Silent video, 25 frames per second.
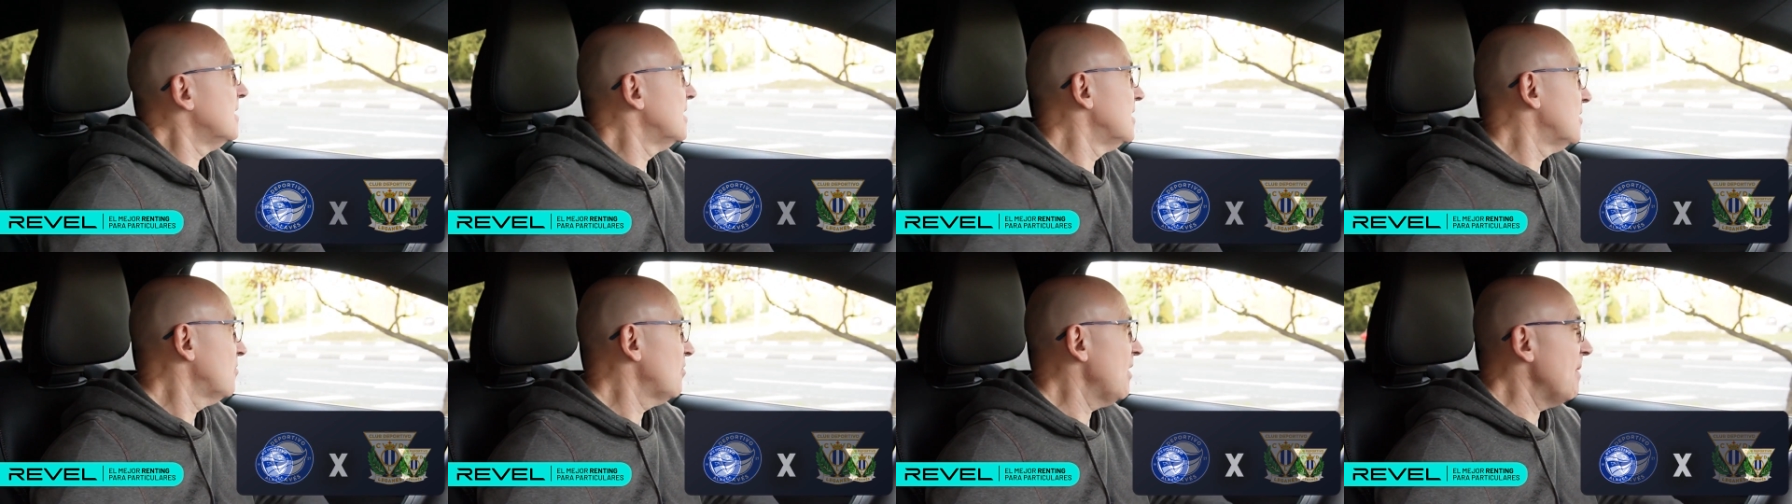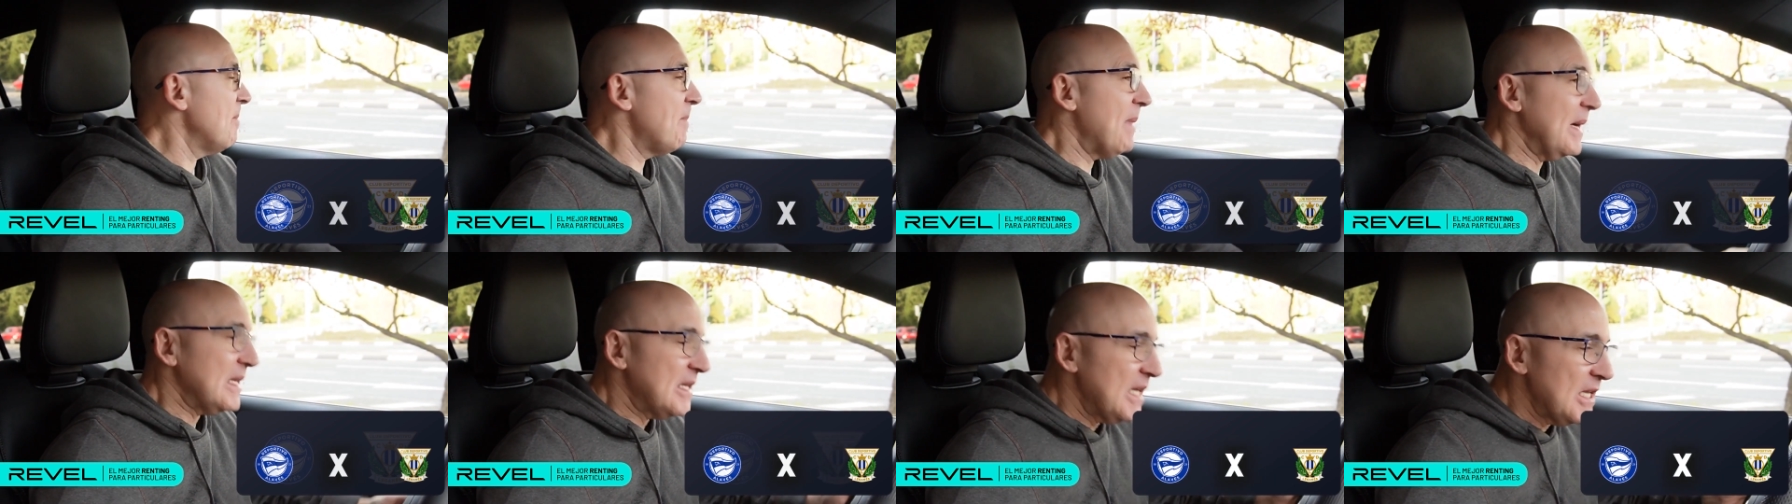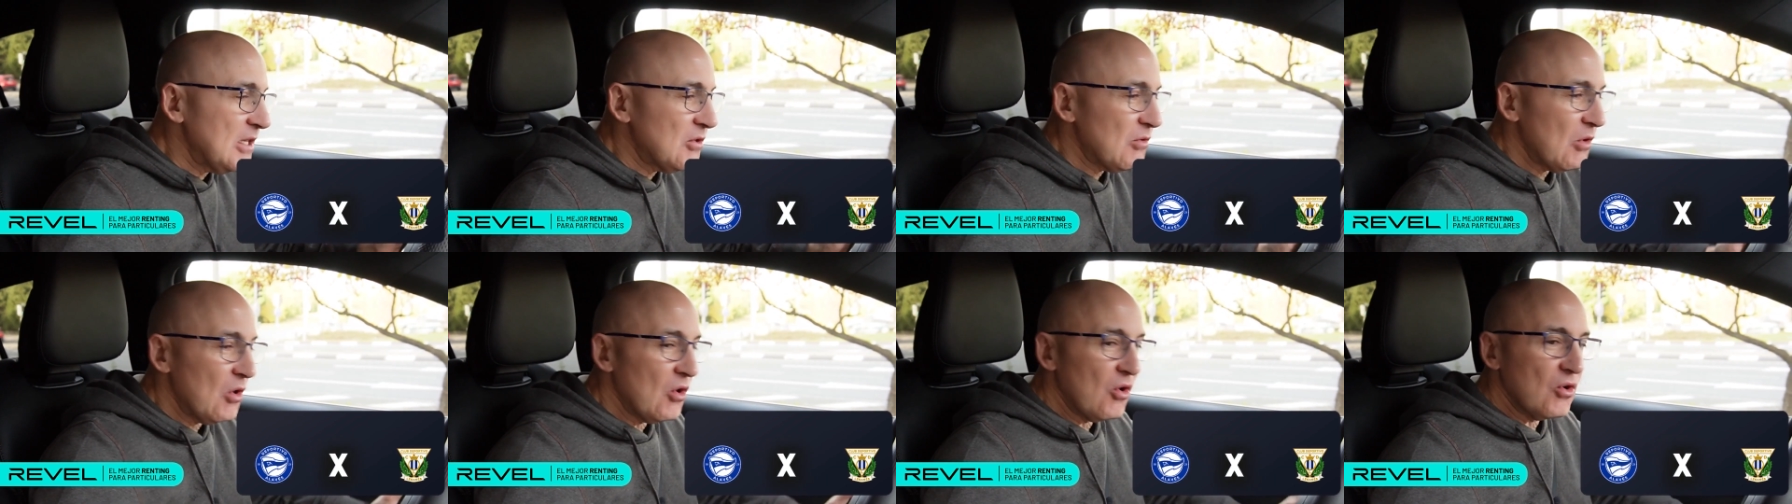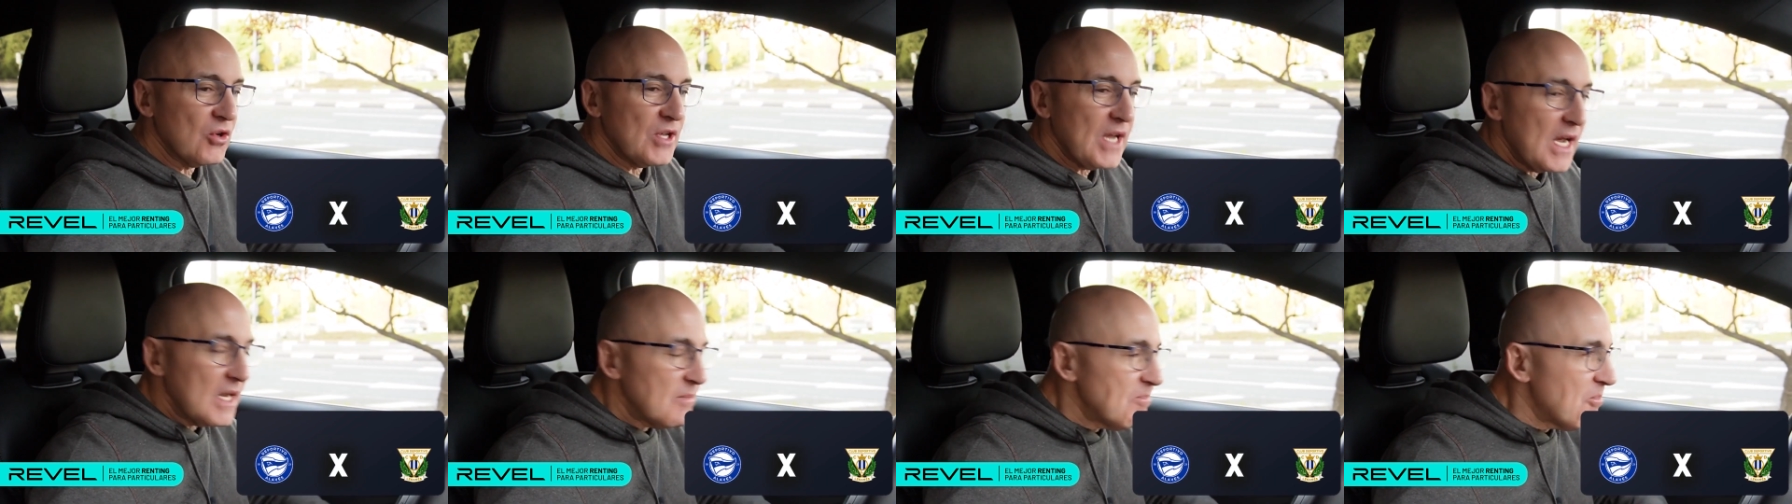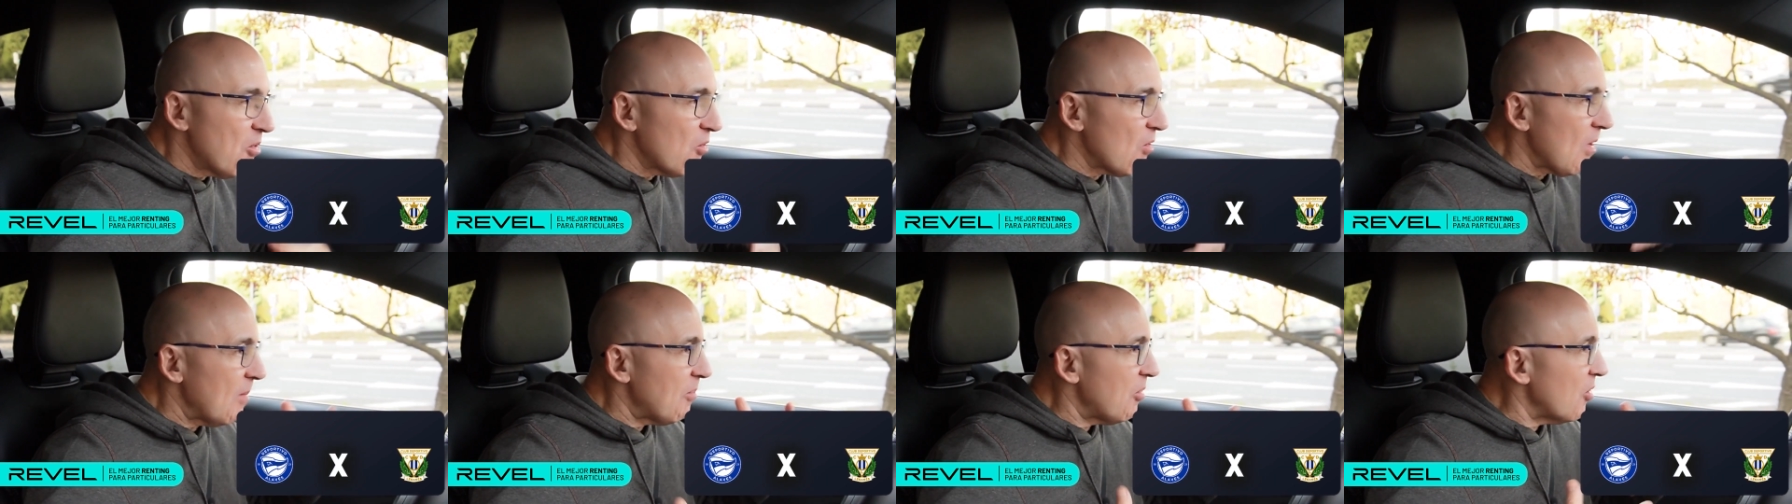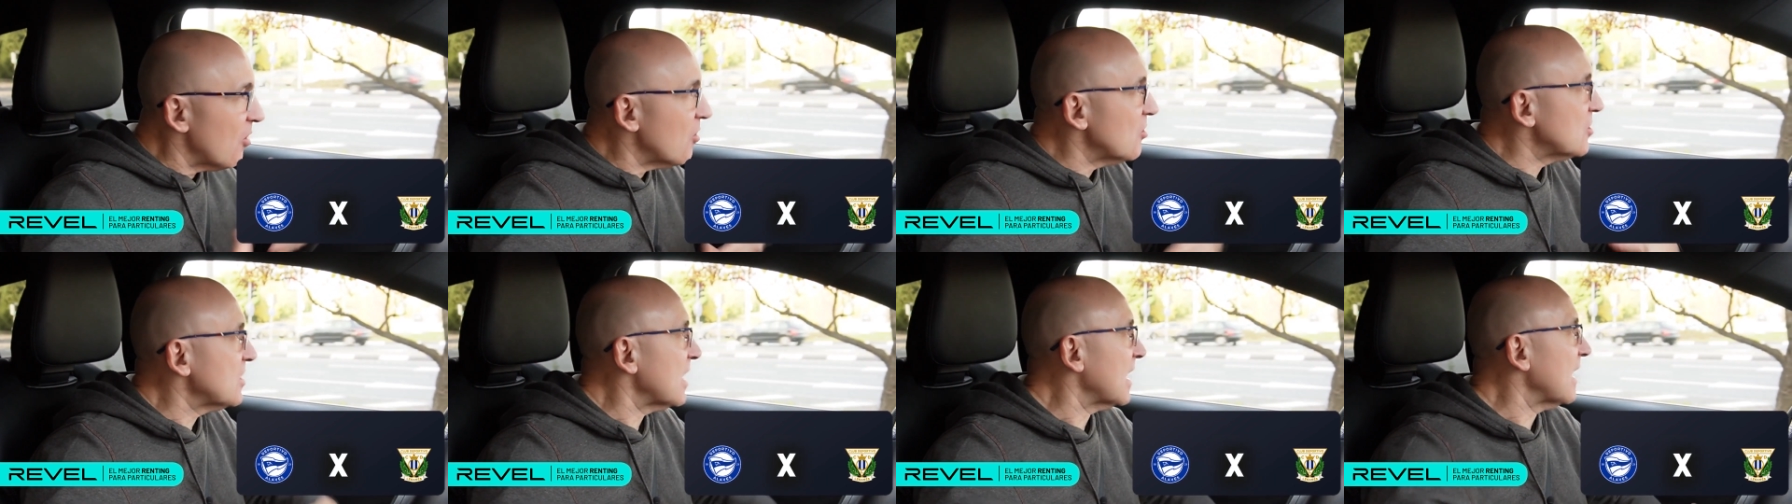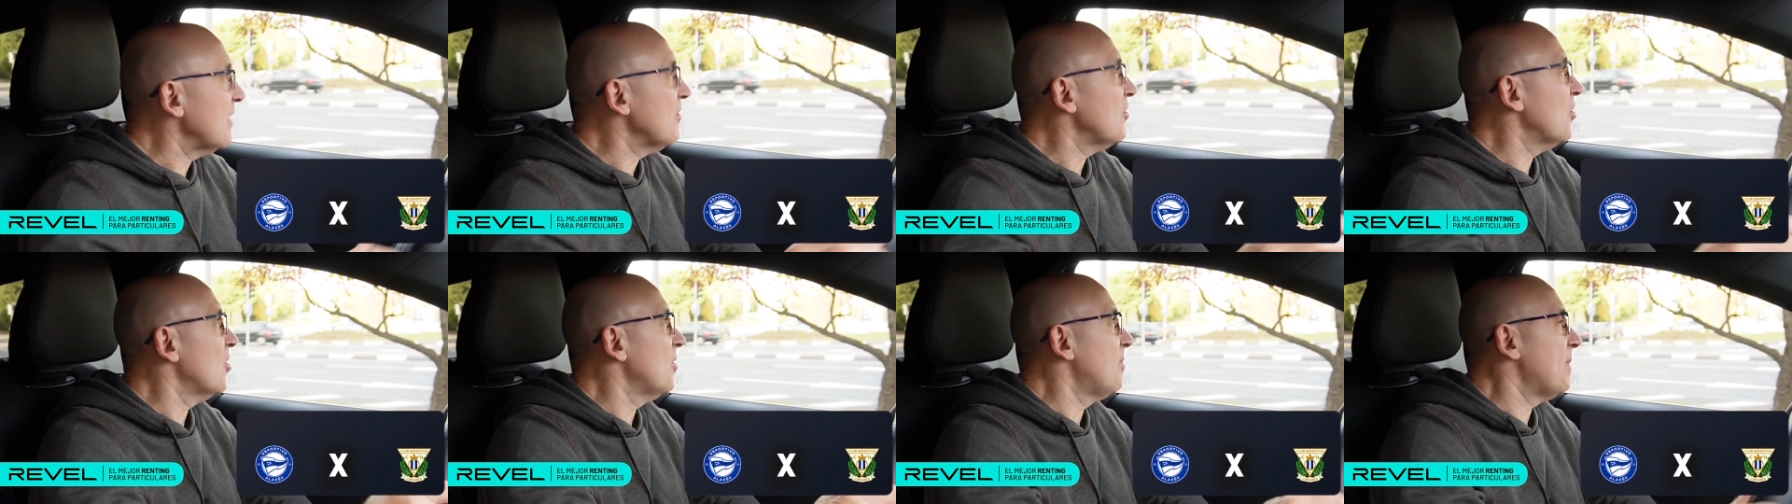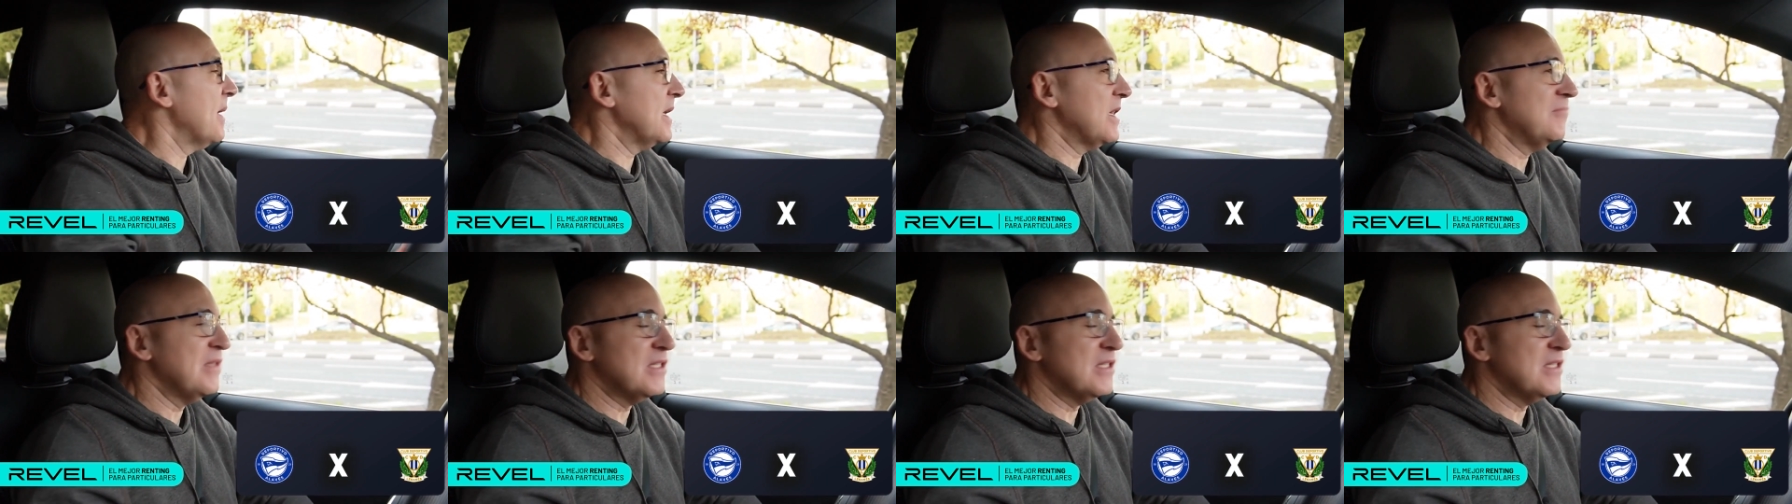A little draw, and then gradually start winning home